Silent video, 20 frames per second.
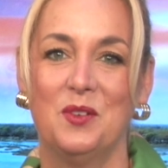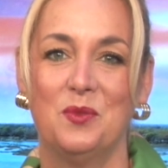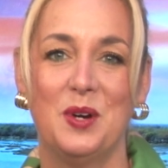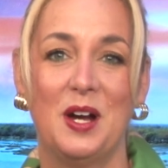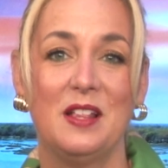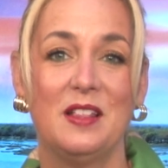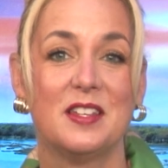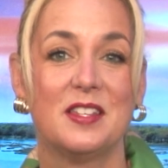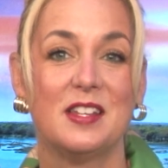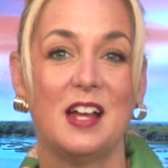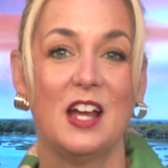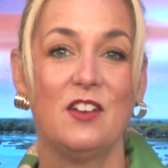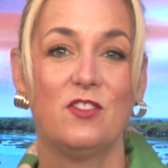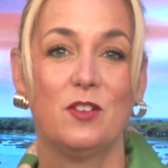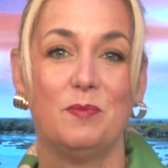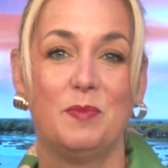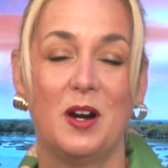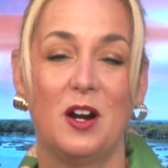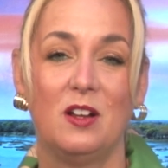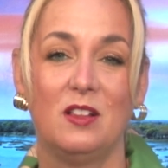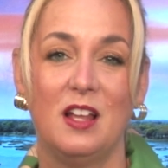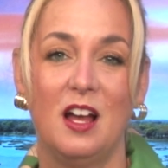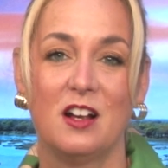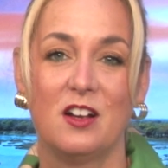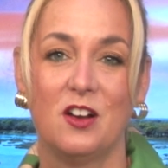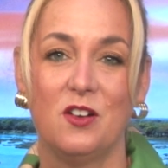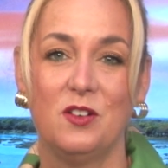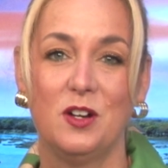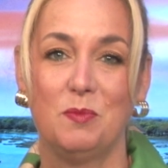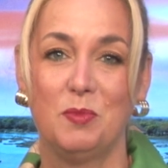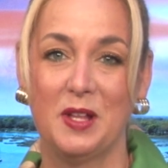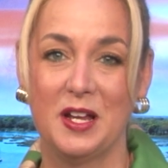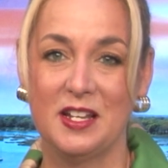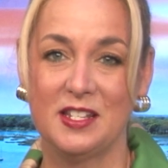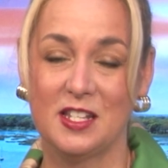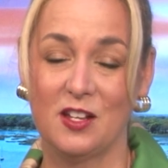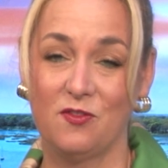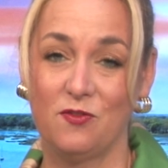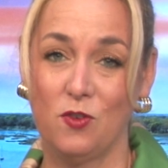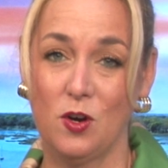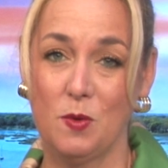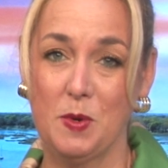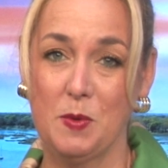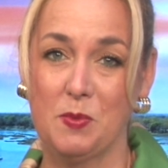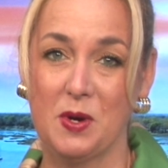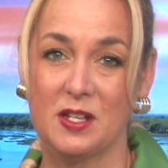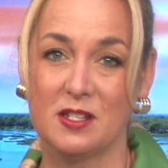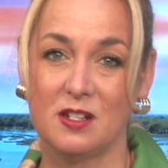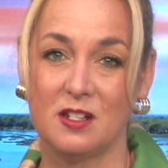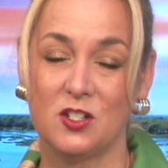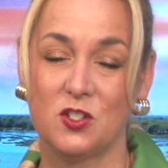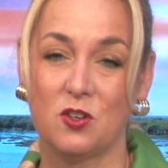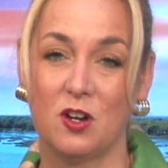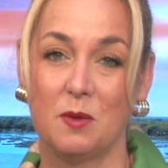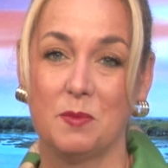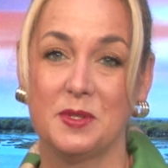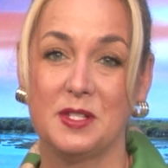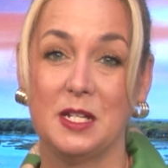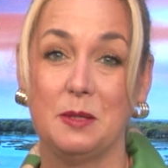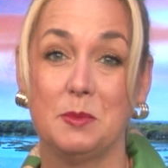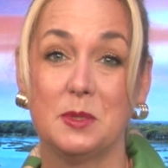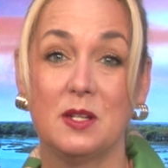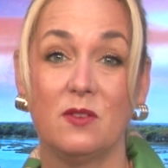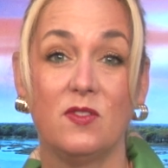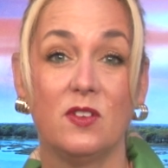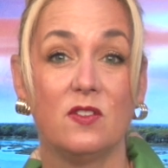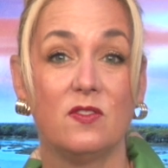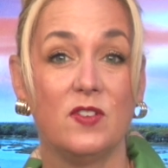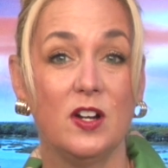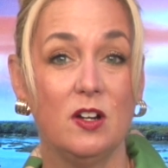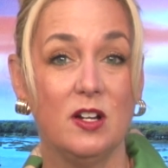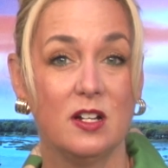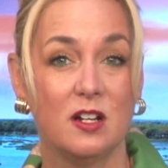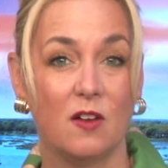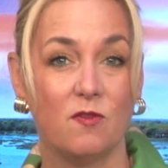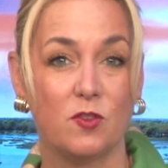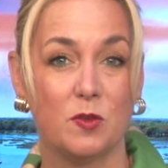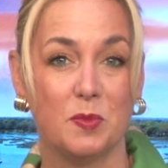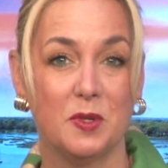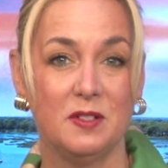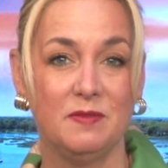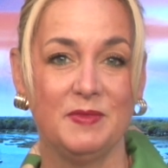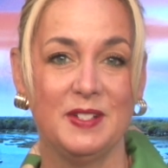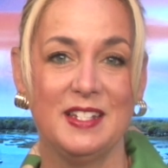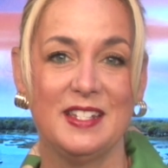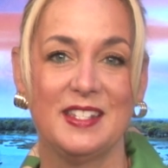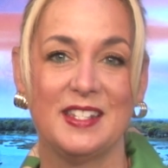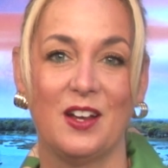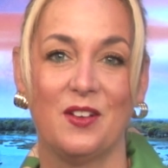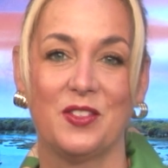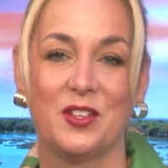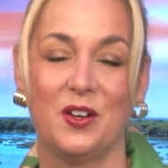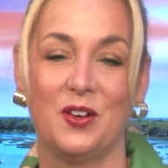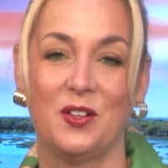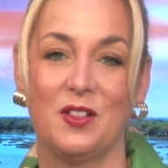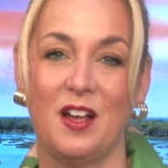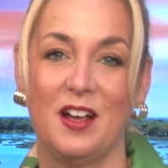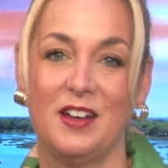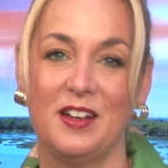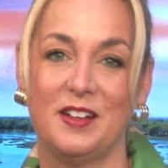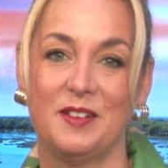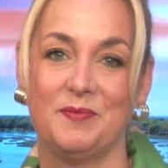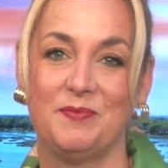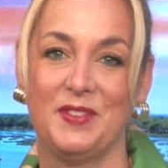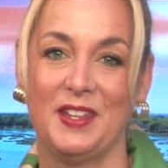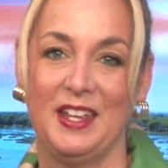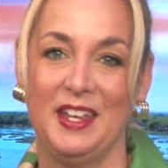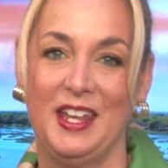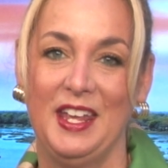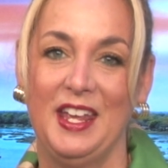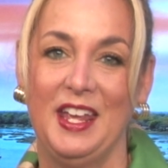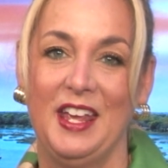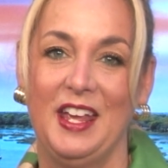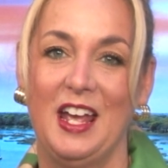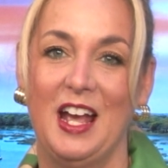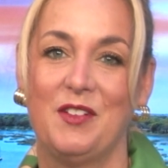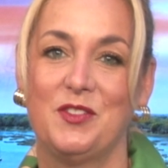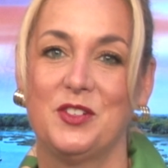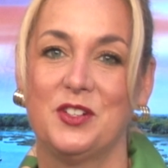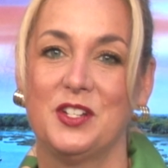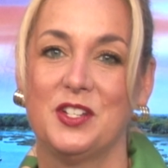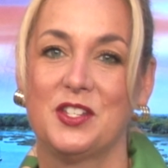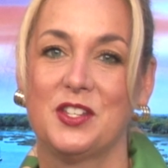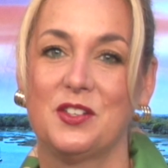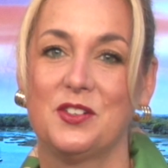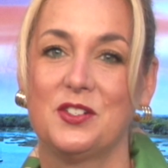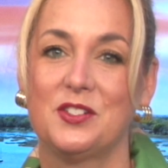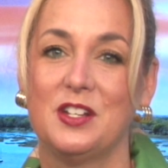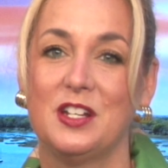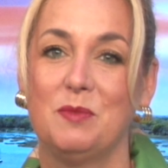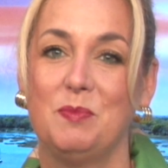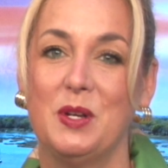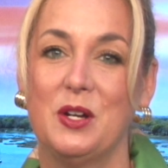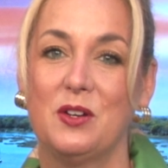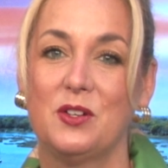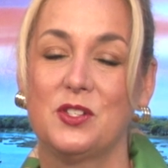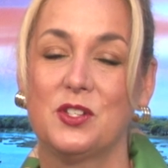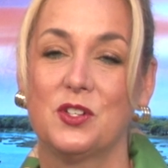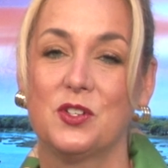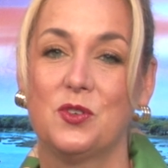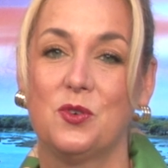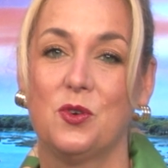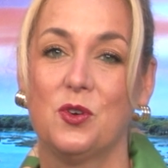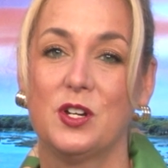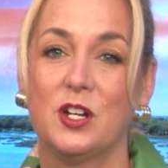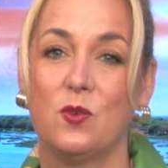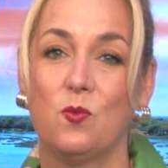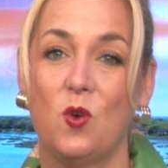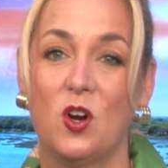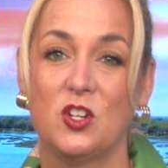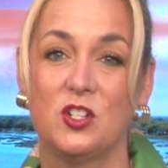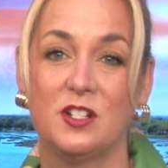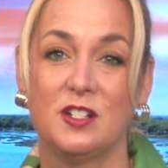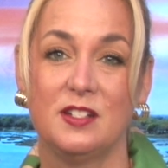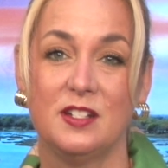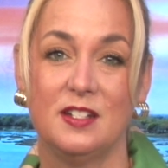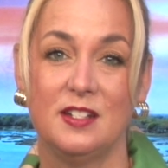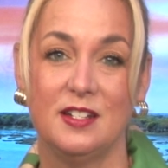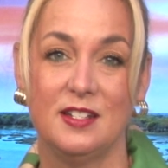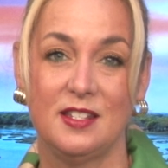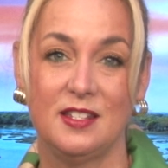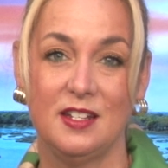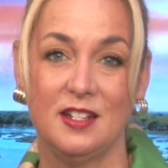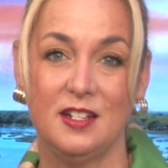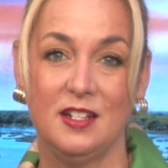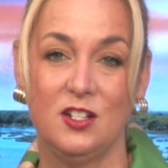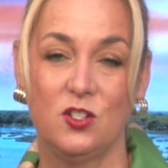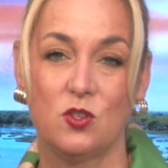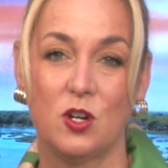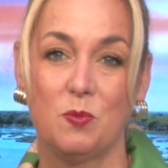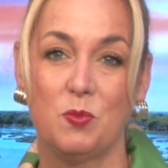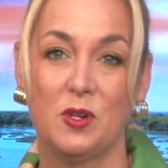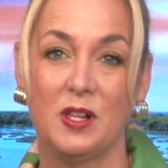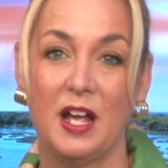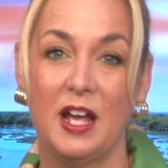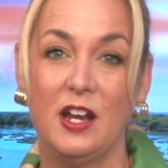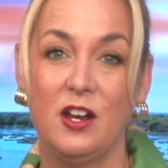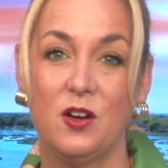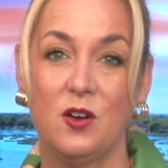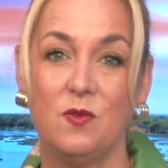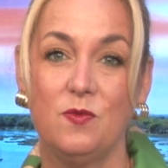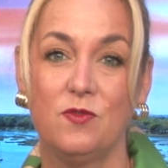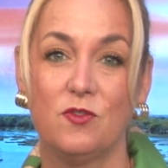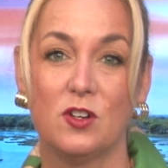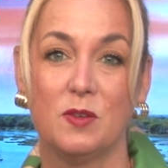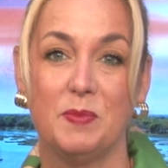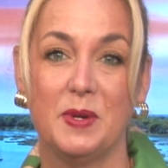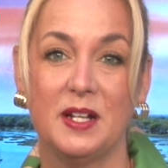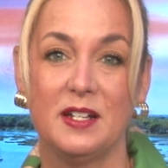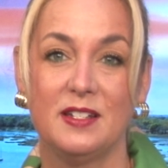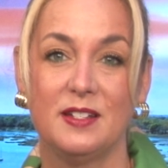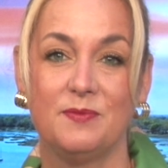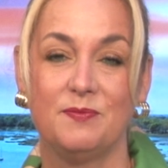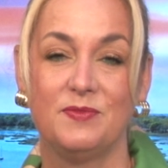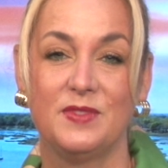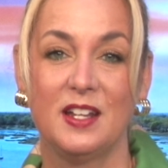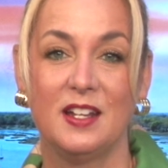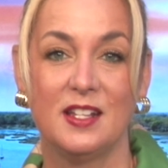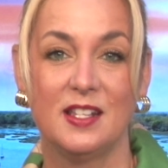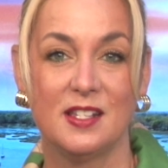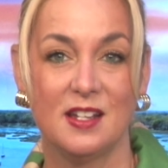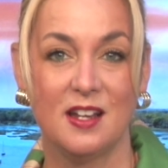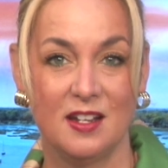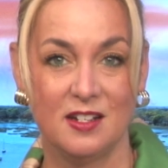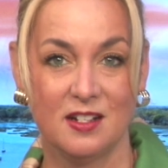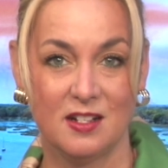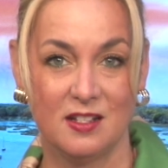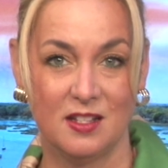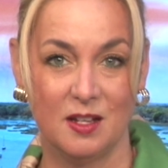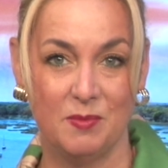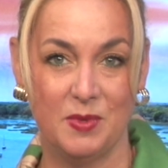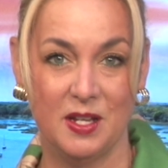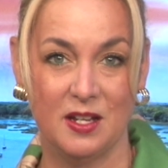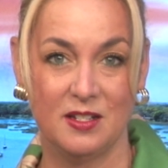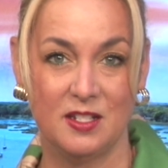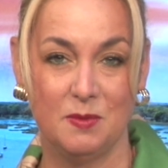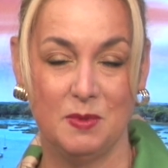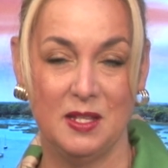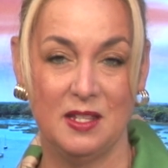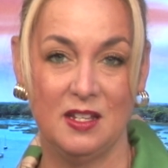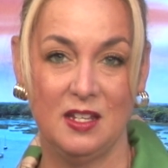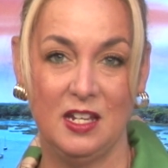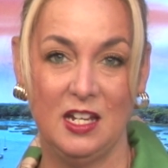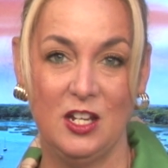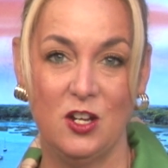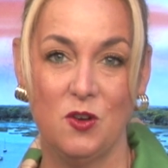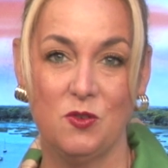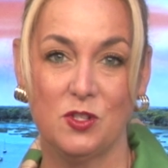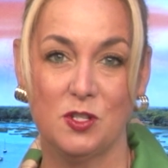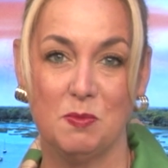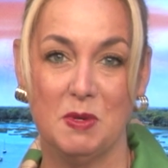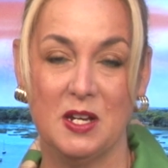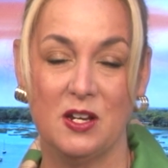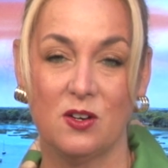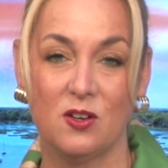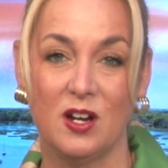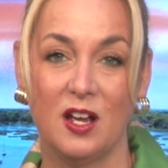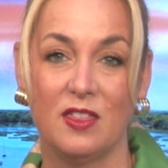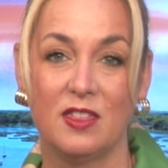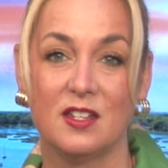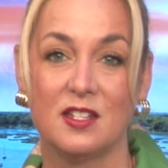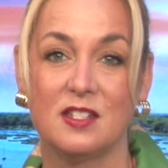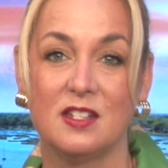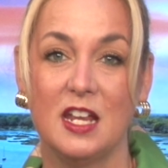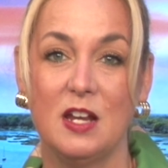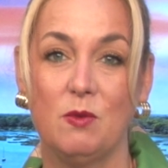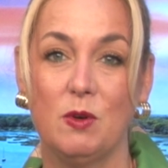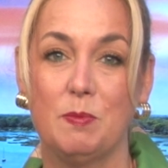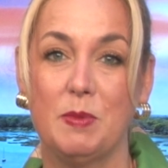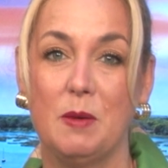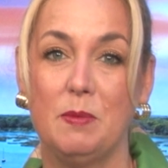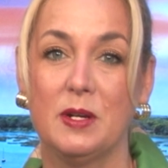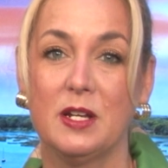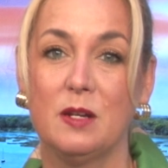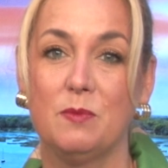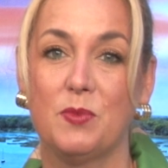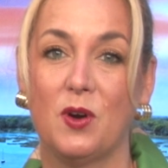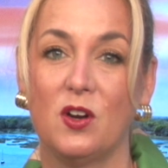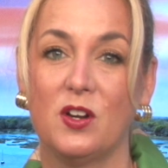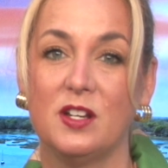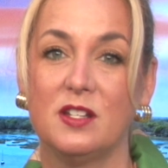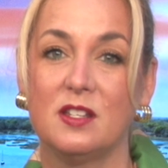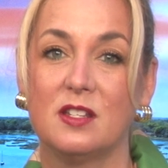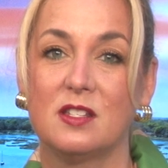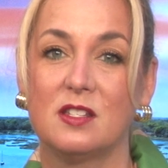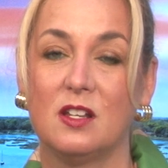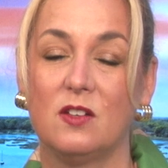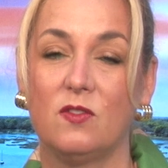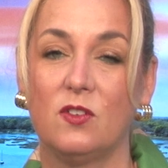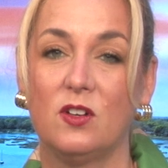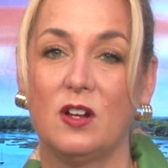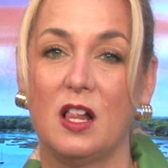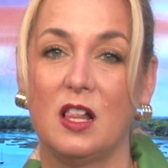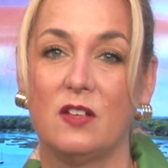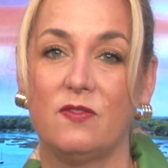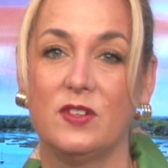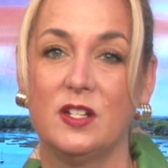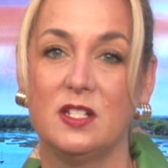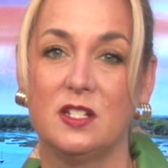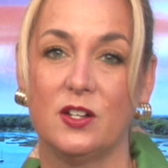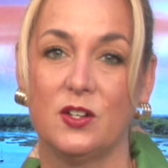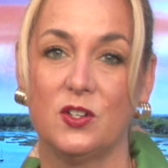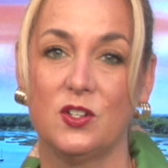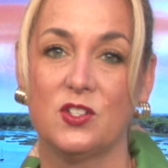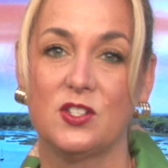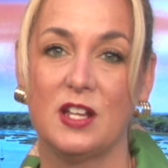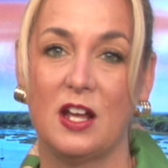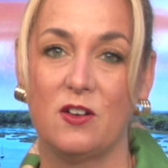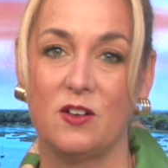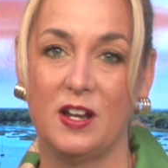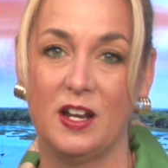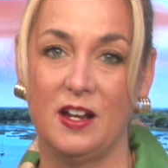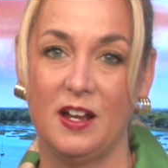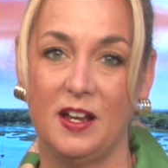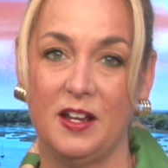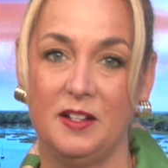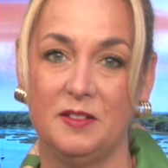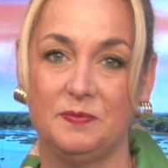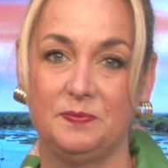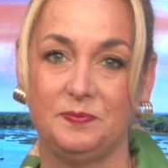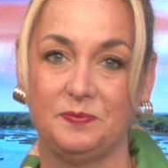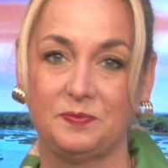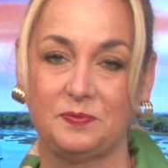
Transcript: Well, aside from Mar a Lago, a place that former President Trump seems to feel very comfortable is South Carolina. After his Thursday appearance in court in Washington, D.C., Trump will head home for a bit, then it's on to Columbia to be the keynote speaker at the state Republican Party's Silver Elephant Dinner Saturday night.